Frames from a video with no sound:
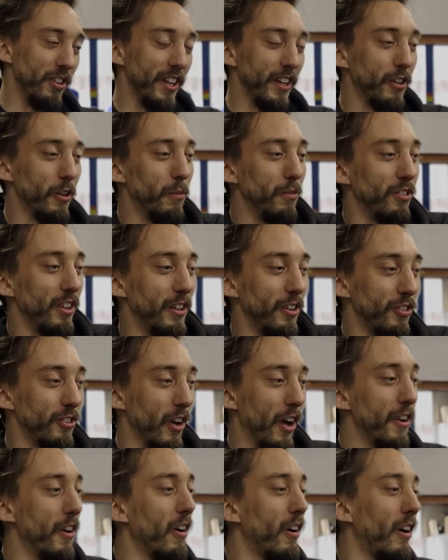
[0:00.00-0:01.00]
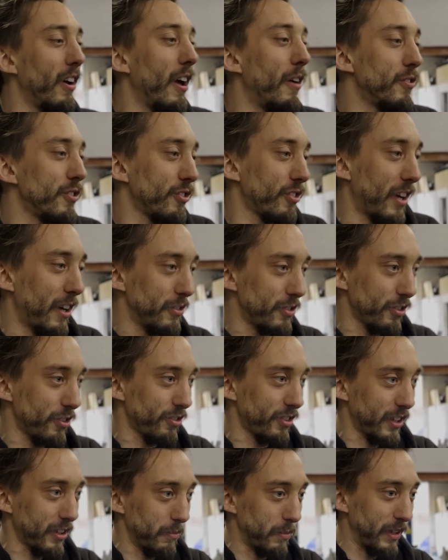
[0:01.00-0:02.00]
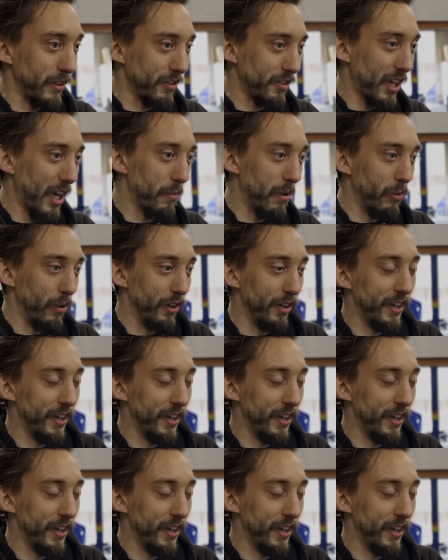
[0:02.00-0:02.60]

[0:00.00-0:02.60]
It comes in as going, oh, I'll just stick a bigger turbo on,